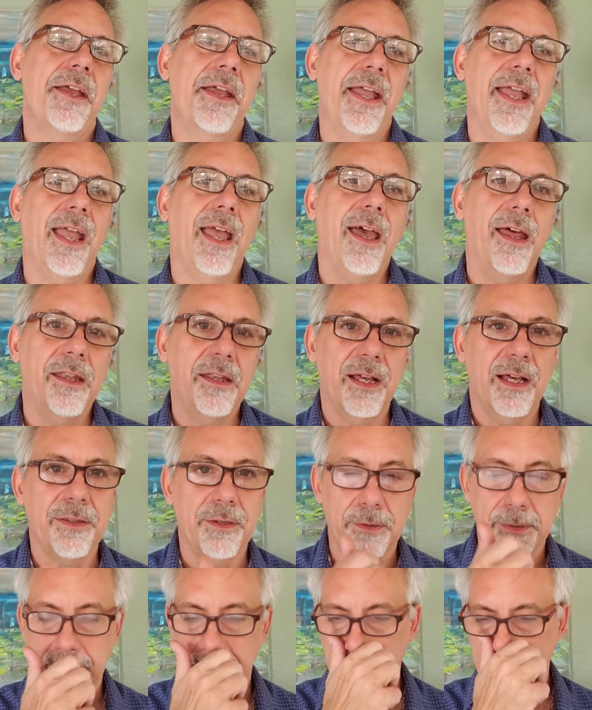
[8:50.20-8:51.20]
and uh, the
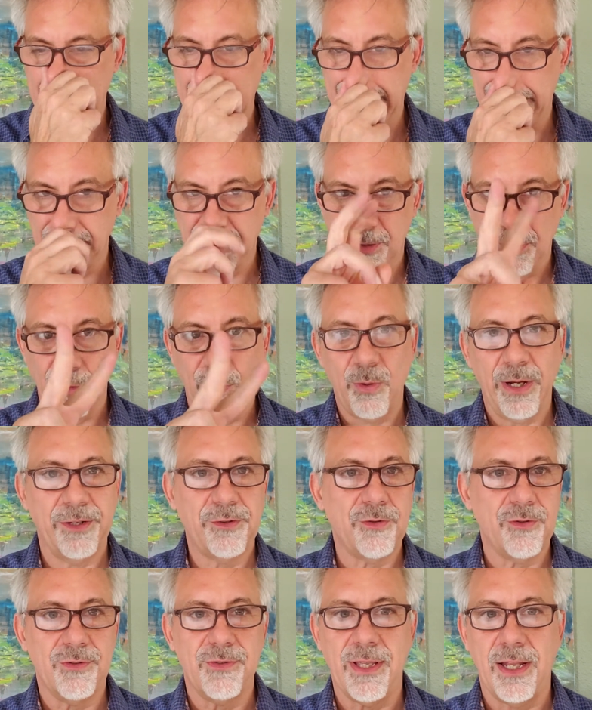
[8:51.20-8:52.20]
leader asked two
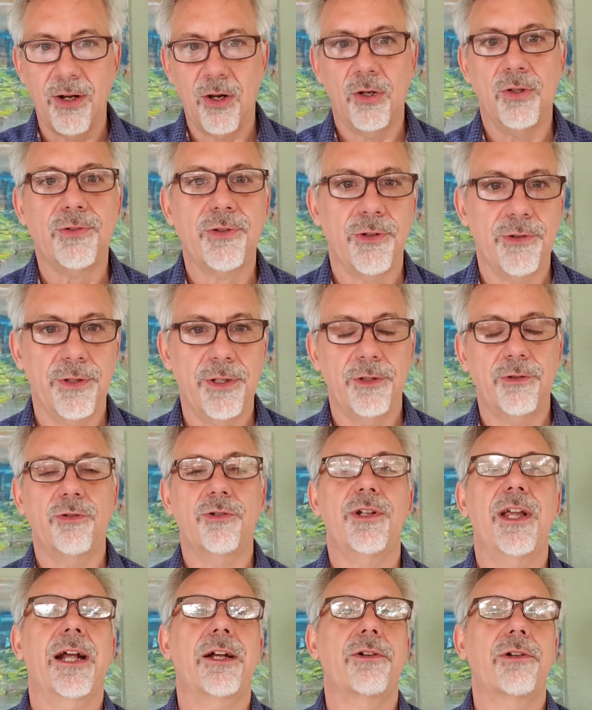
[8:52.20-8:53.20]
questions that altered the
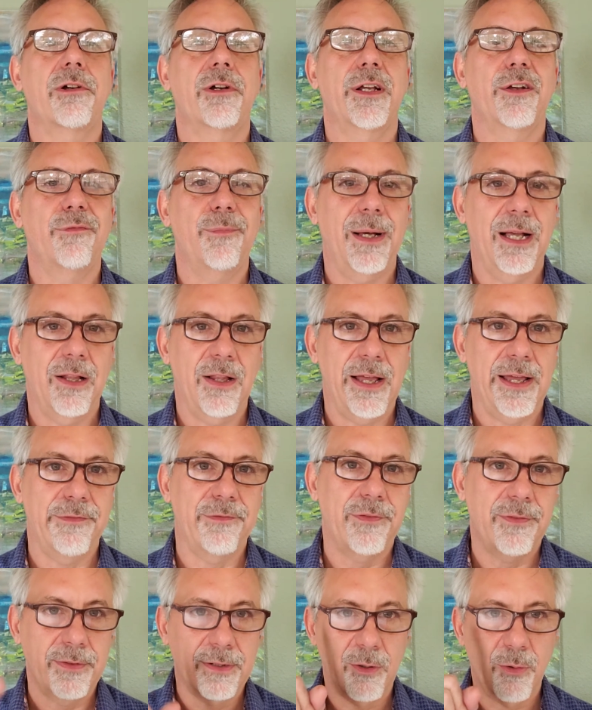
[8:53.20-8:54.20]
trajectory of my life.
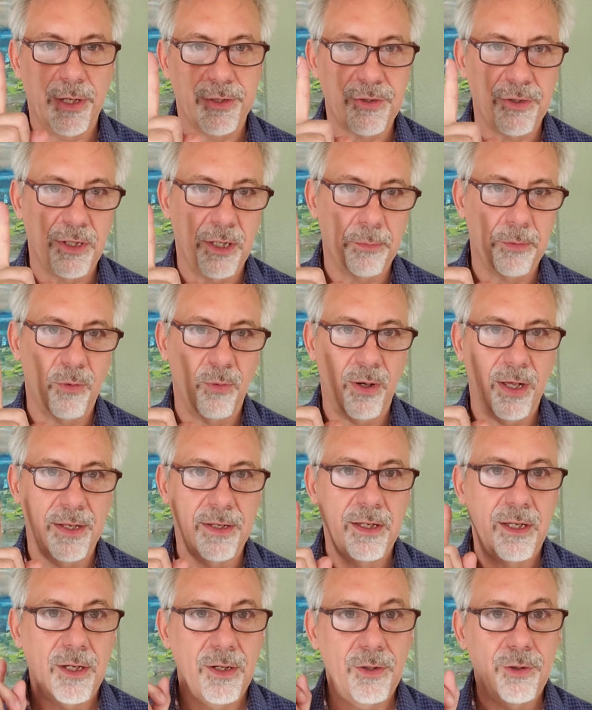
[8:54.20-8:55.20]
Question number one
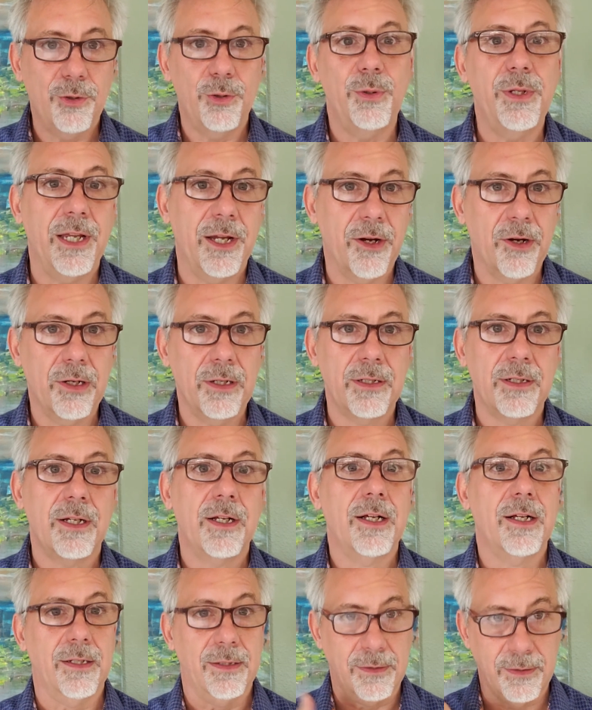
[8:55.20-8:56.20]
Who here
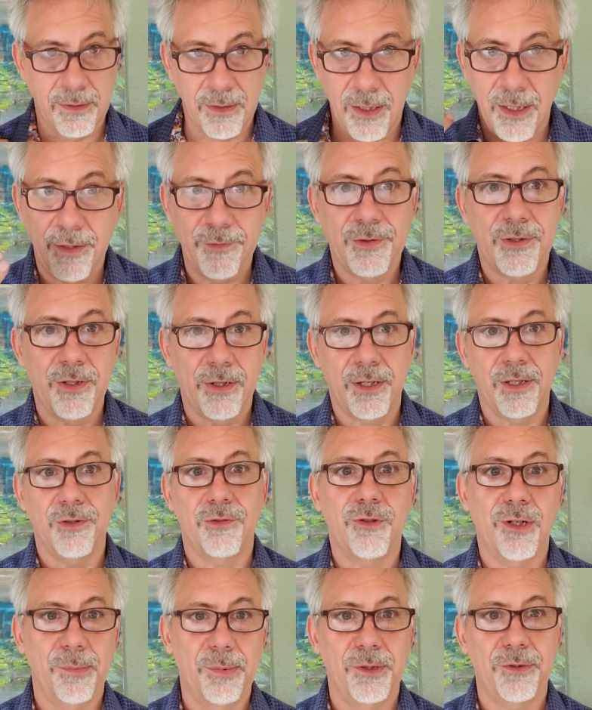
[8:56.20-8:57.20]
loves to
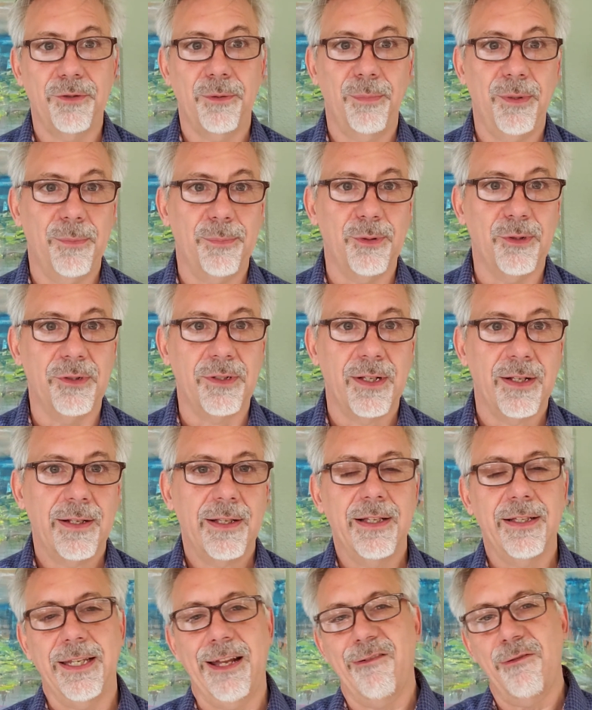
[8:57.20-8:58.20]
contribute to people?
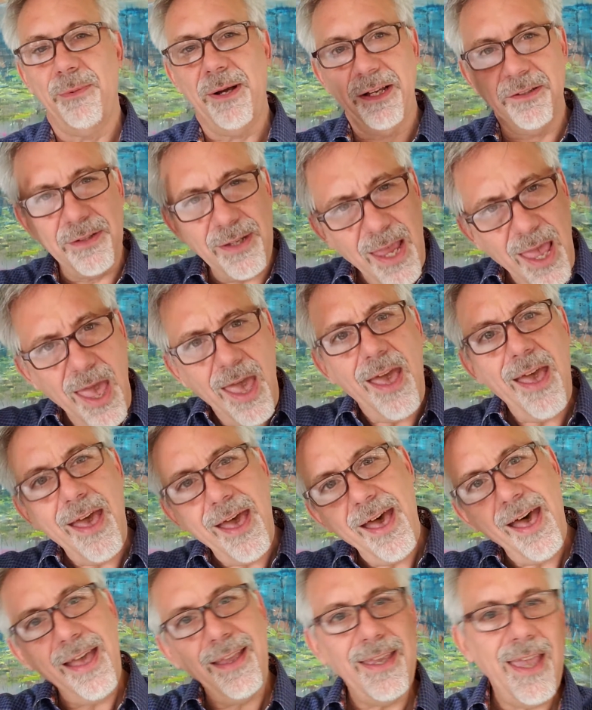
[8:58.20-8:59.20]
And everybody's,
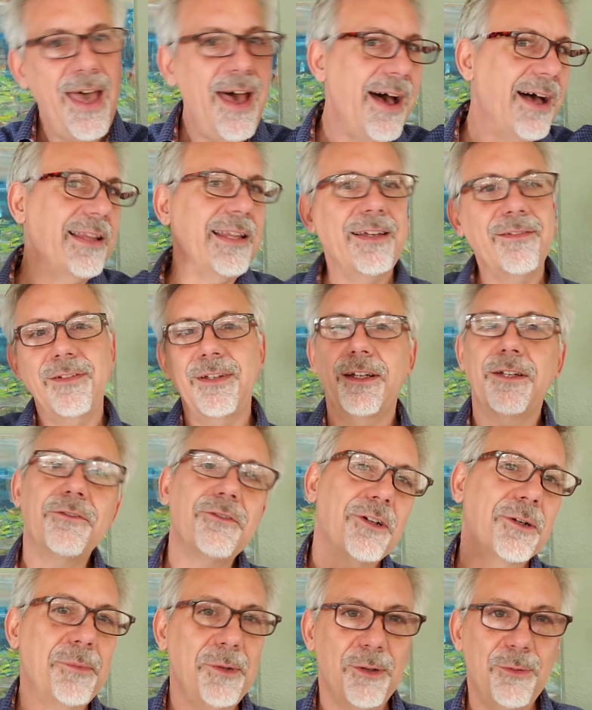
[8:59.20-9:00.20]
yeah, yeah, I love to
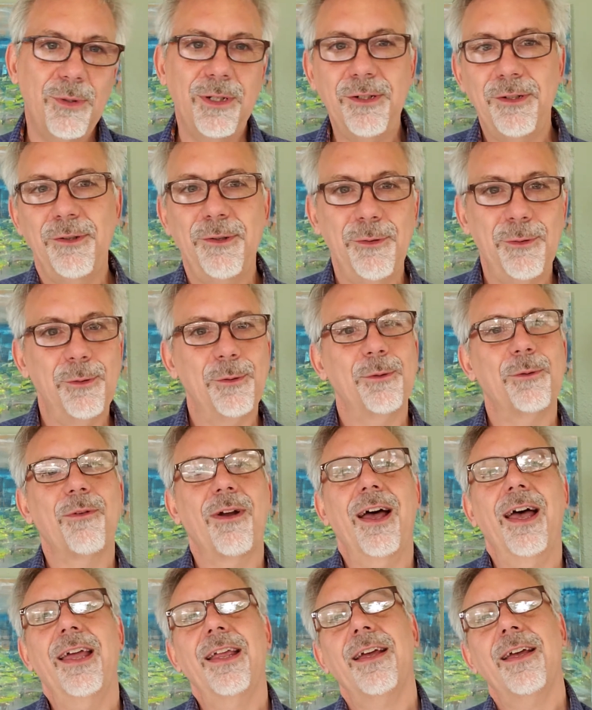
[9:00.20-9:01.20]
contribute, woohoo,
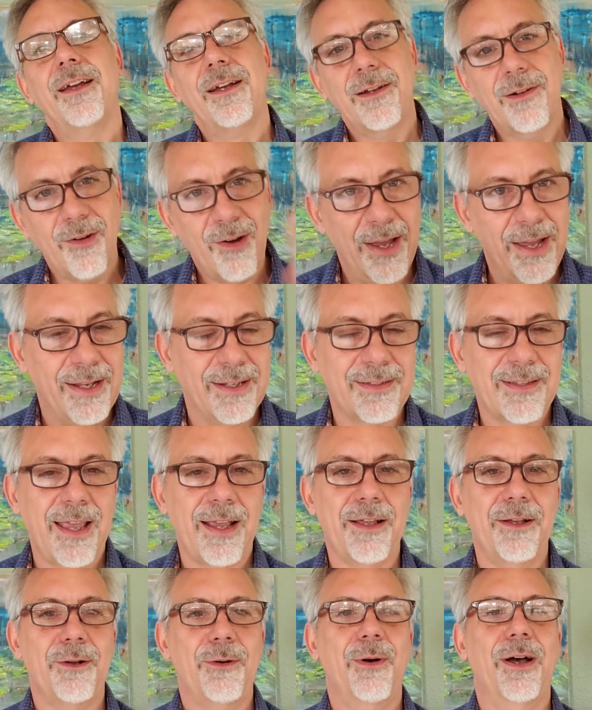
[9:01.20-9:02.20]
right? Great.
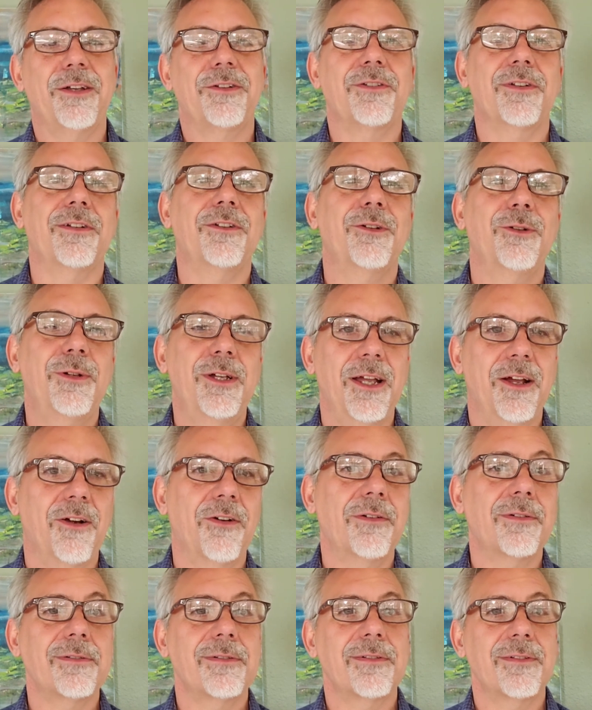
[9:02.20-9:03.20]
Second question Who
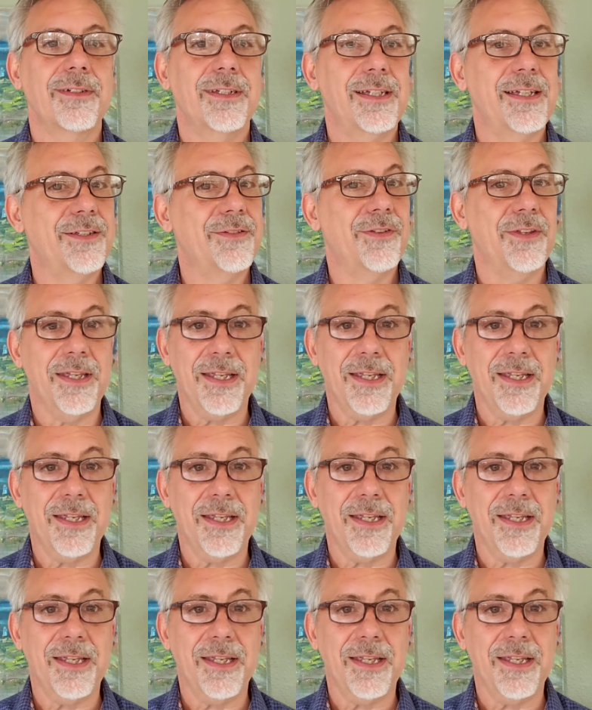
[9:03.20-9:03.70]
here is